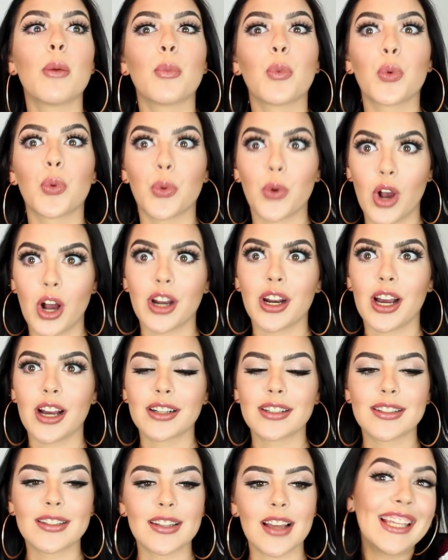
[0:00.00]

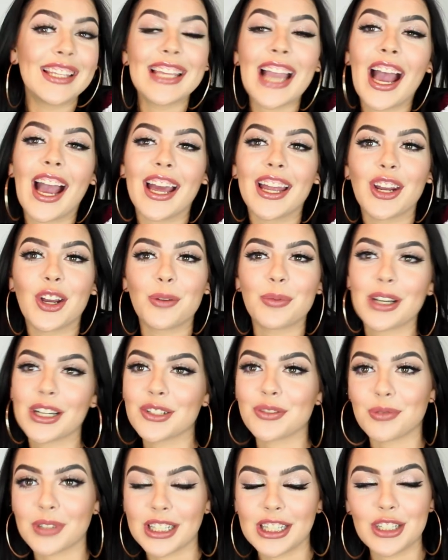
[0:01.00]
products. Yeah, and I hope you
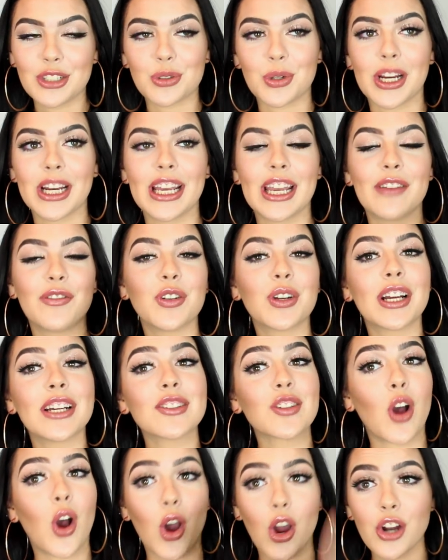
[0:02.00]
guys really enjoyed. If you
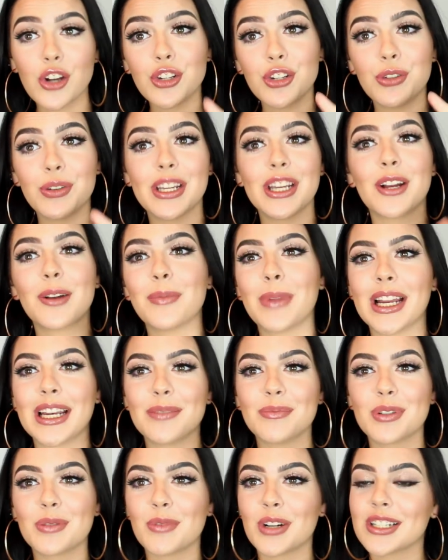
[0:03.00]
guys are new here, my
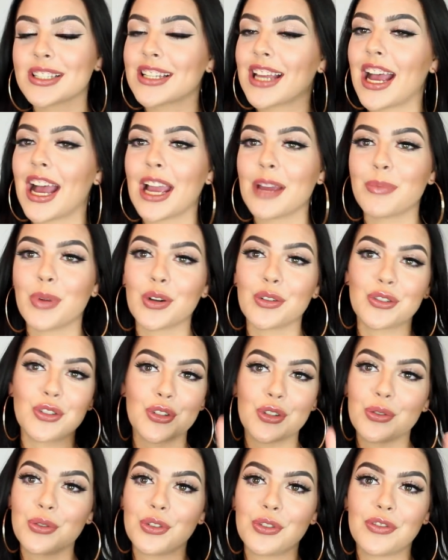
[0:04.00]
name's Marissa. I
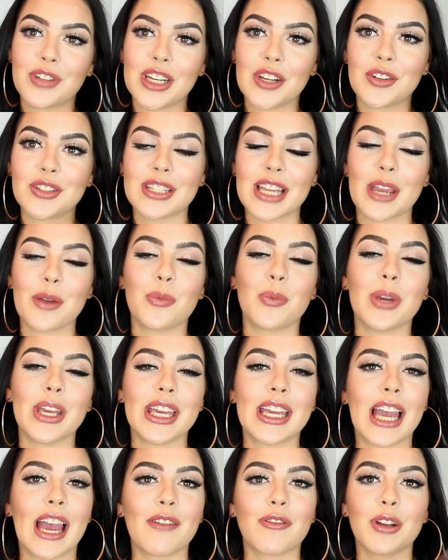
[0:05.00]
post two new videos a
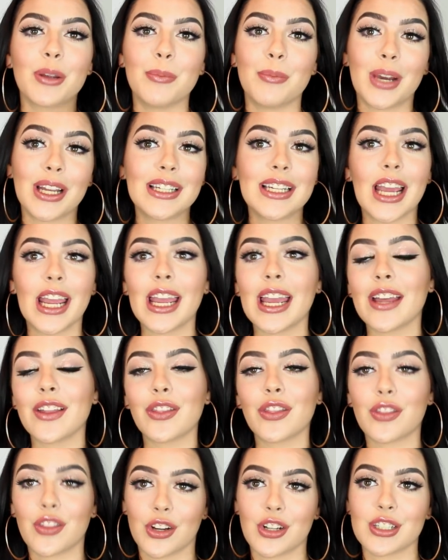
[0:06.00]
week every Monday
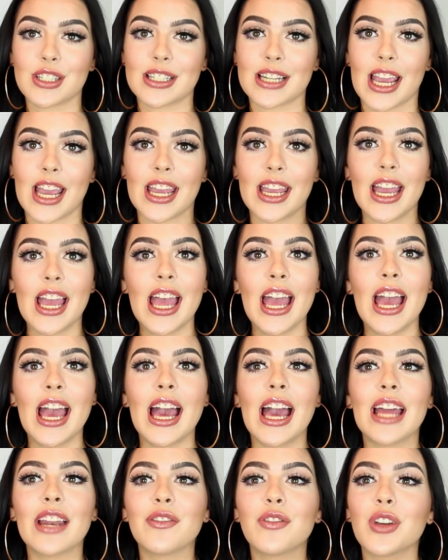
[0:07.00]
and Thursday.
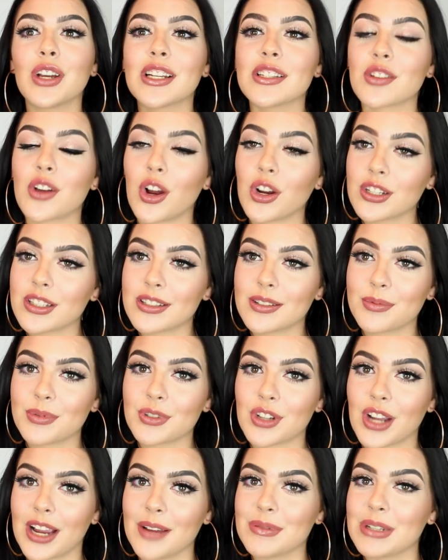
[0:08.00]
And if you guys aren't
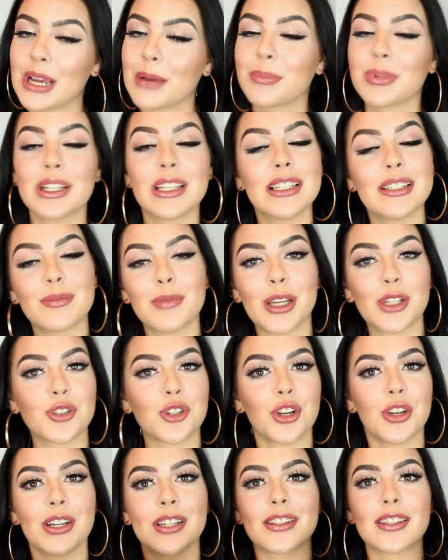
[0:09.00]
subscribed yet, please make
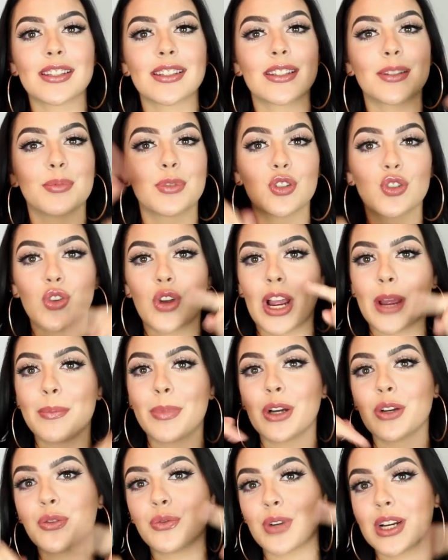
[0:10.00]
sure you hit the
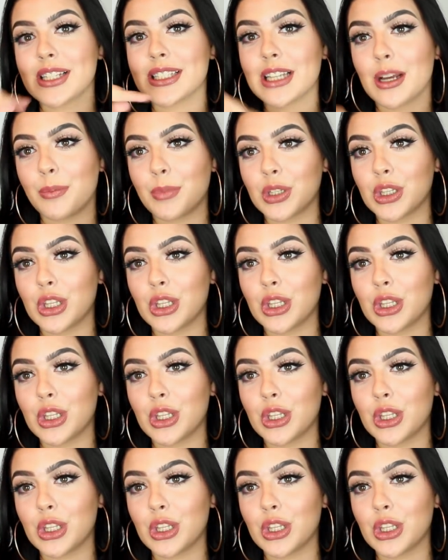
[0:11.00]
subscribe button right down